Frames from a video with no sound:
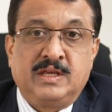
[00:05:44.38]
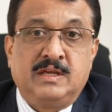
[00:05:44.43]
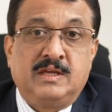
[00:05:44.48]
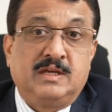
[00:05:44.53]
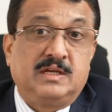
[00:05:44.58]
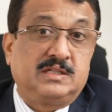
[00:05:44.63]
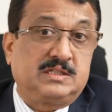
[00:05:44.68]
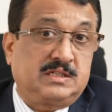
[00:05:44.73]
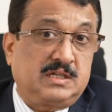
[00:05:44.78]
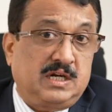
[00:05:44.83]

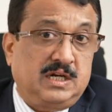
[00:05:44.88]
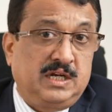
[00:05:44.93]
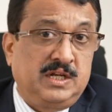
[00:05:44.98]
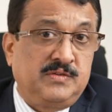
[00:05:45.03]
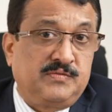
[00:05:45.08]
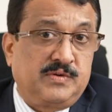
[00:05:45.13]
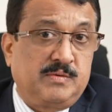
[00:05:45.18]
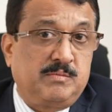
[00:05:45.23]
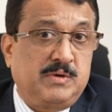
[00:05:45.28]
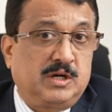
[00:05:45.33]

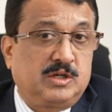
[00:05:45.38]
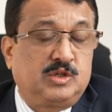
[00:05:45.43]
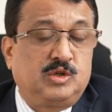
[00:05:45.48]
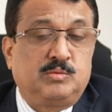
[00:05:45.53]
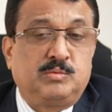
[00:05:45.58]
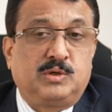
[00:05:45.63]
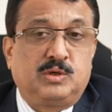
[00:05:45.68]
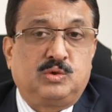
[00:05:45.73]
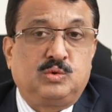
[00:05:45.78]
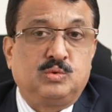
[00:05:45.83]
Starting from
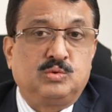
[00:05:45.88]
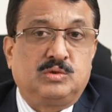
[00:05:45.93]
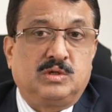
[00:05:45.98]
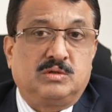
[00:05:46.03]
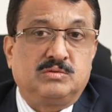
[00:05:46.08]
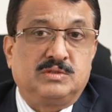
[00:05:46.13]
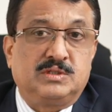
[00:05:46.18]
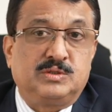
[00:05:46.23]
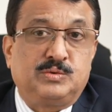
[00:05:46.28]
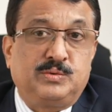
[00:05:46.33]
October
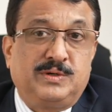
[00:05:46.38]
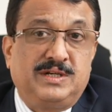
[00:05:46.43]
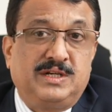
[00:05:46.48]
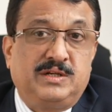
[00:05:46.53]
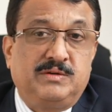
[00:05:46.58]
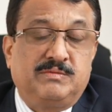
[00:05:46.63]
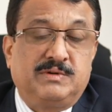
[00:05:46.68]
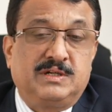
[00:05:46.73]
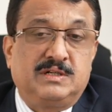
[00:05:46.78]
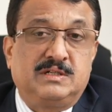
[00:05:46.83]

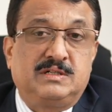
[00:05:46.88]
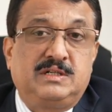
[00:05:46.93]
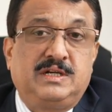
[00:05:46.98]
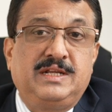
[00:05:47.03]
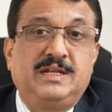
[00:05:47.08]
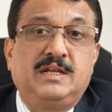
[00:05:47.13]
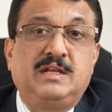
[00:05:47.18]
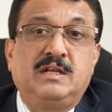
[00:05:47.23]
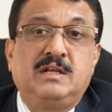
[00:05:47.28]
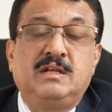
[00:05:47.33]
2021
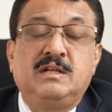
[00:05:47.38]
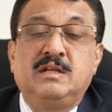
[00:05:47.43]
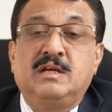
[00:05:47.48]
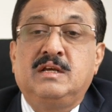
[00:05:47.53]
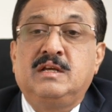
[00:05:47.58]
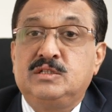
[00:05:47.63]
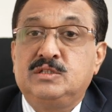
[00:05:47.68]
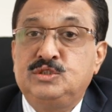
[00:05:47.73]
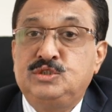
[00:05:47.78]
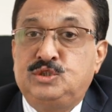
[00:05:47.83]
till
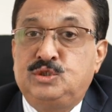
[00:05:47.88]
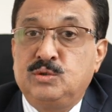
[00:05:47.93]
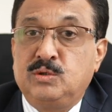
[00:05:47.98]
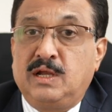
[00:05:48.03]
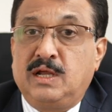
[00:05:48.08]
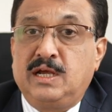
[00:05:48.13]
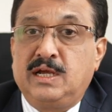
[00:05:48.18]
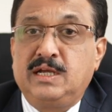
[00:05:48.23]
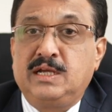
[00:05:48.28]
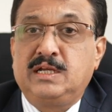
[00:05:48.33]

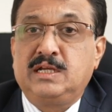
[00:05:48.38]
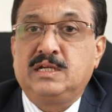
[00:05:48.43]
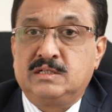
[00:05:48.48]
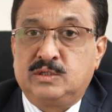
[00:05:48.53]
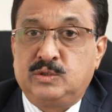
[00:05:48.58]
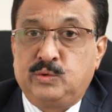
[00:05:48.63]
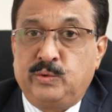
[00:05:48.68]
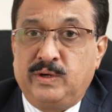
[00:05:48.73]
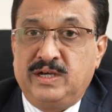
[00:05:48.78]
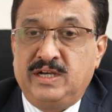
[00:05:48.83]
July
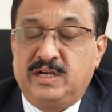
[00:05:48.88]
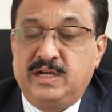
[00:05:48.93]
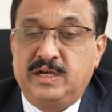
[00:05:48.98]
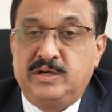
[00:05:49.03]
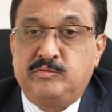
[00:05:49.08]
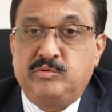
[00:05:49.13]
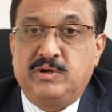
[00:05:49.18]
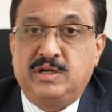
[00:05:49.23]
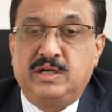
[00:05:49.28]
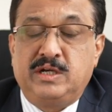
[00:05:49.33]

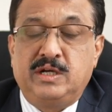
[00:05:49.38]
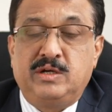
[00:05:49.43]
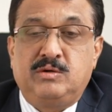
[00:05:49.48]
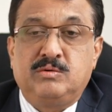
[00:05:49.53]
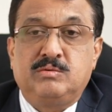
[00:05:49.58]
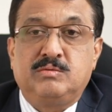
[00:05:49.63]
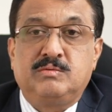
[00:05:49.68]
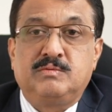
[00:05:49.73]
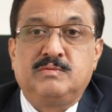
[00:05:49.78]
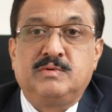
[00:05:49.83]

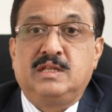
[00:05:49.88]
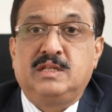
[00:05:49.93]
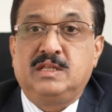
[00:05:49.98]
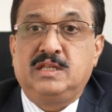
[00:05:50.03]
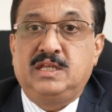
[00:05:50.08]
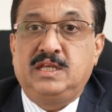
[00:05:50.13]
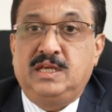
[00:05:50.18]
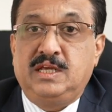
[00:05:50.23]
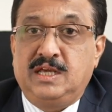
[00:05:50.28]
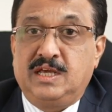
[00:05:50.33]
2022,
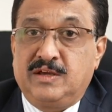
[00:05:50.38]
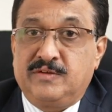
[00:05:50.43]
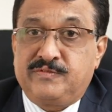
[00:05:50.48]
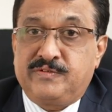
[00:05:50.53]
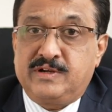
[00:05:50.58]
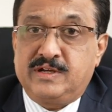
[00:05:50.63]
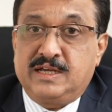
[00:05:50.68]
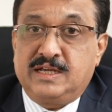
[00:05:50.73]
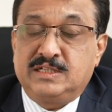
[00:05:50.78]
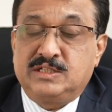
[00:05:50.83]
the
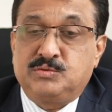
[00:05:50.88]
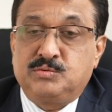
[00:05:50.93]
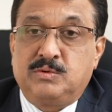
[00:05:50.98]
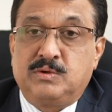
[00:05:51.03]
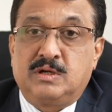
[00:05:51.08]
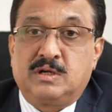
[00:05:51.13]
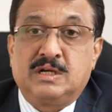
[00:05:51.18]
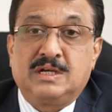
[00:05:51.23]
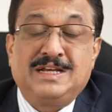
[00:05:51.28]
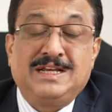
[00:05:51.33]
FIIs
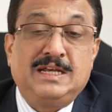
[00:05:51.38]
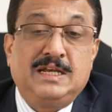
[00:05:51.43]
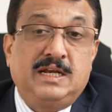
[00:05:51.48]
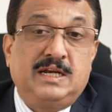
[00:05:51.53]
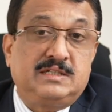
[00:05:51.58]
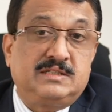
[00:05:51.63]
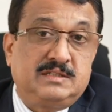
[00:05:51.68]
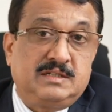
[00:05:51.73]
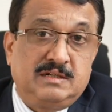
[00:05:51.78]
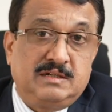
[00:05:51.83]
were
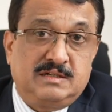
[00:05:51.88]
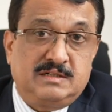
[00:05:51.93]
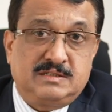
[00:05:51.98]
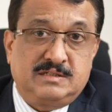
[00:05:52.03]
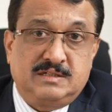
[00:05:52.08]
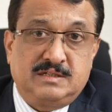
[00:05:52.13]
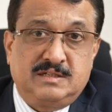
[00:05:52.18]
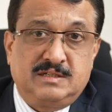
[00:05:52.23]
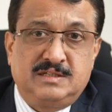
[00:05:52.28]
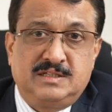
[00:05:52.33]
net sellers.
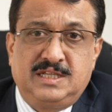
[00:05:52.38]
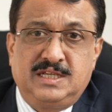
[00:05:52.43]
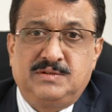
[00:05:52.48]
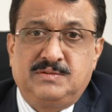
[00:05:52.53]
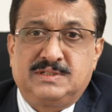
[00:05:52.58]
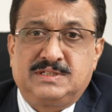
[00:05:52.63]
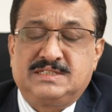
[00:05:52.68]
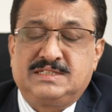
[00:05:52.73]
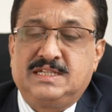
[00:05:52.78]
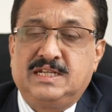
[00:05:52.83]
They
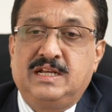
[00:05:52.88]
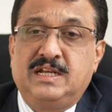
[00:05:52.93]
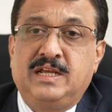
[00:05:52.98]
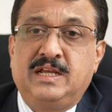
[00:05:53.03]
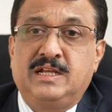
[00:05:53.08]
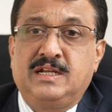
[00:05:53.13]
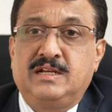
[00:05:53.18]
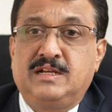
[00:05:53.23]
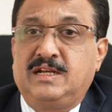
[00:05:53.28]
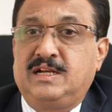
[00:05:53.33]
were
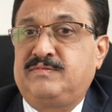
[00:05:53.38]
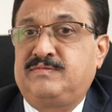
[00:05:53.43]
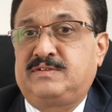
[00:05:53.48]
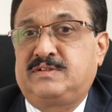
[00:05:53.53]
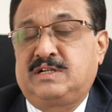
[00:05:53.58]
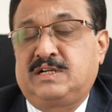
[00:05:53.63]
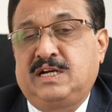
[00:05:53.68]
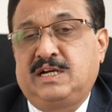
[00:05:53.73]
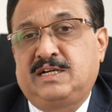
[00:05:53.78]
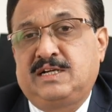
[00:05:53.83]
selling
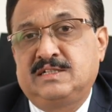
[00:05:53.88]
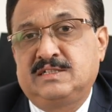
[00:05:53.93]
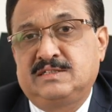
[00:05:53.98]
left, right and